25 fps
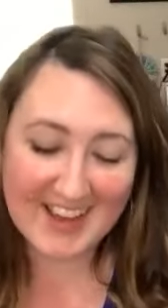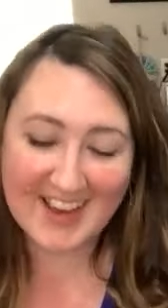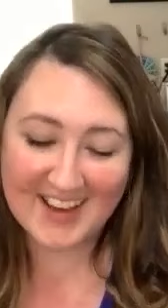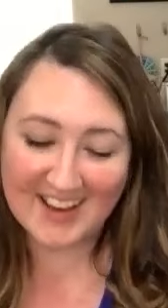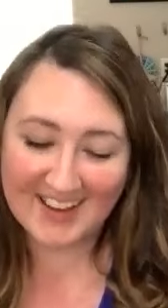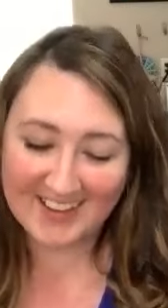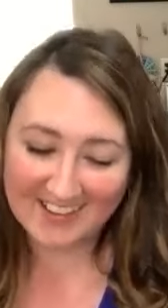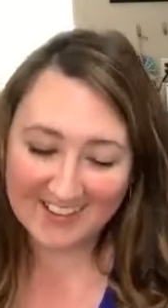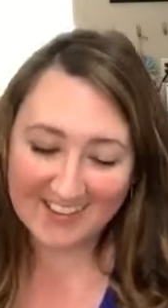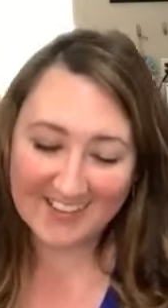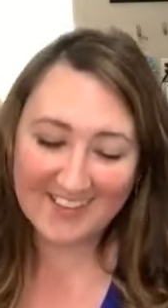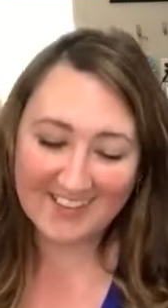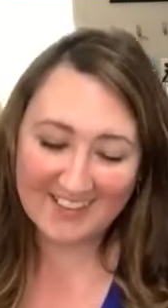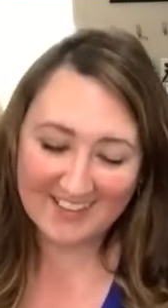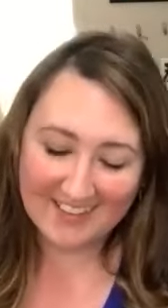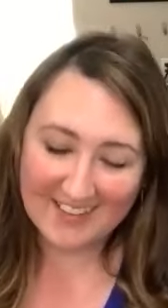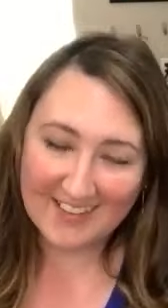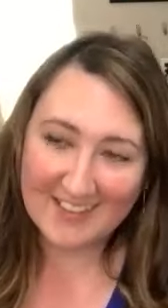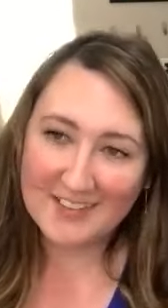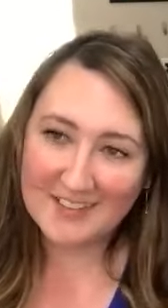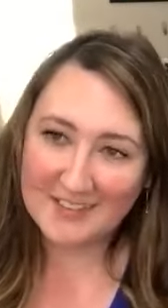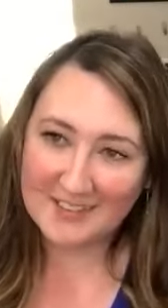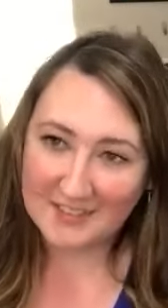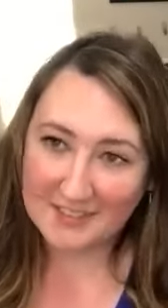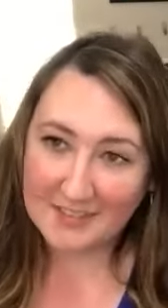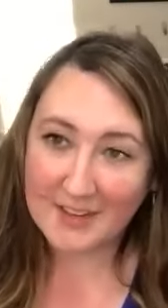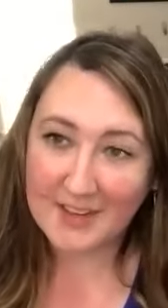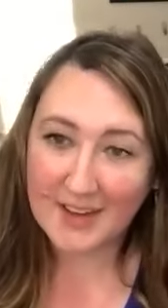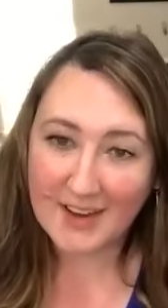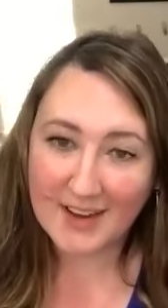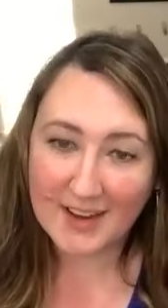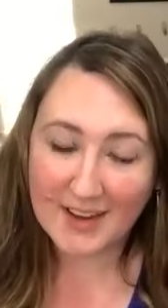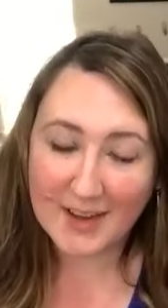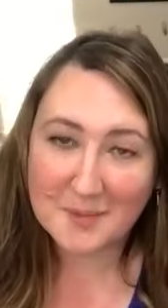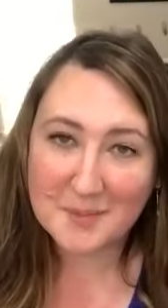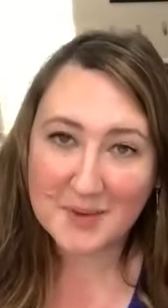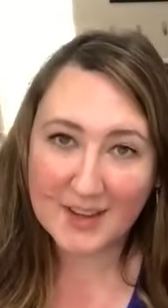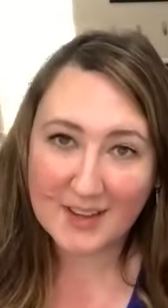Yeah. Yeah,
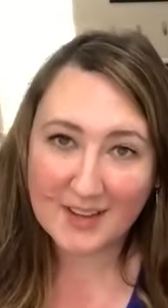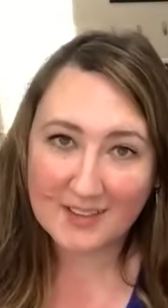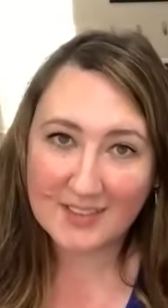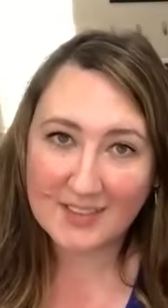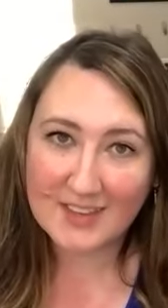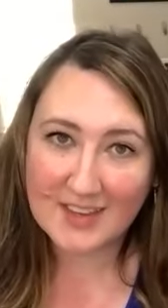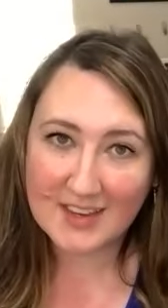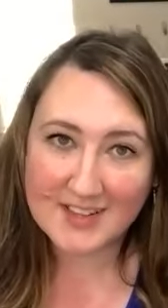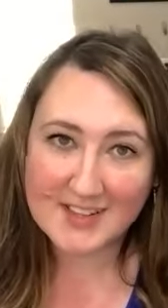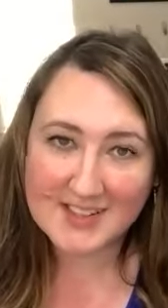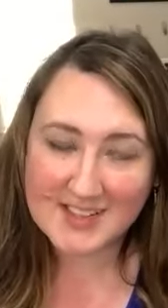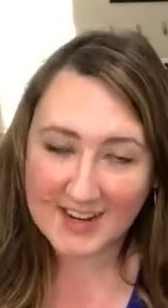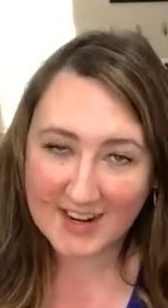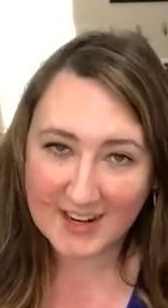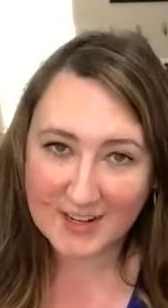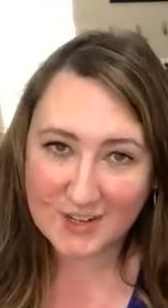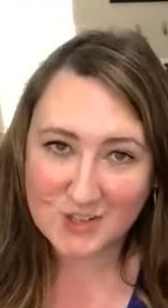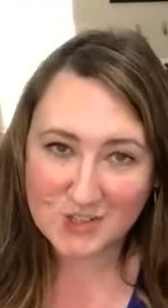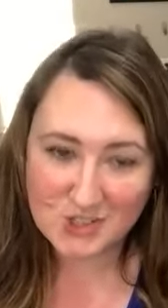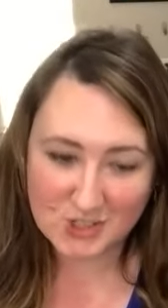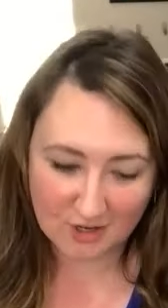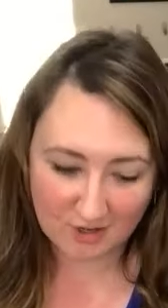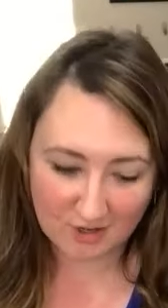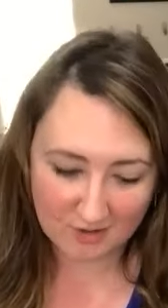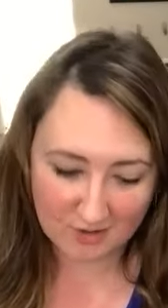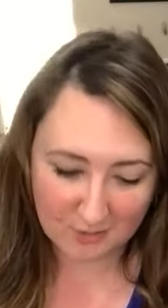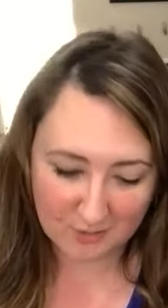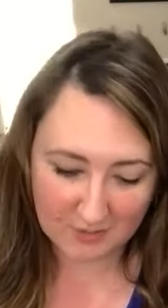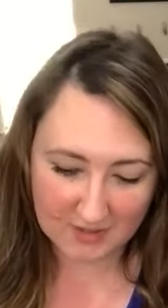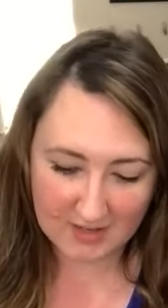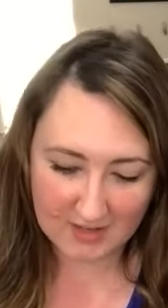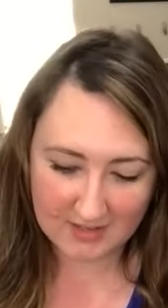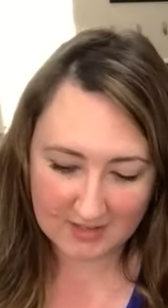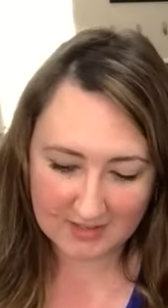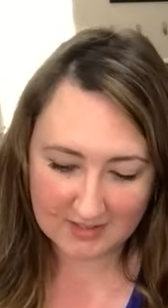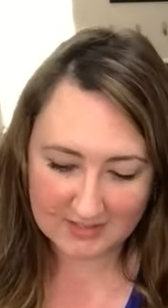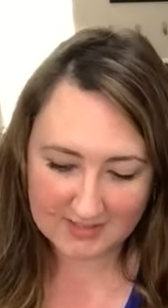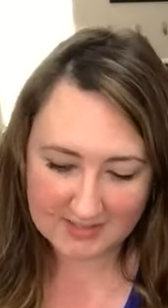I made the entire shawl in a week.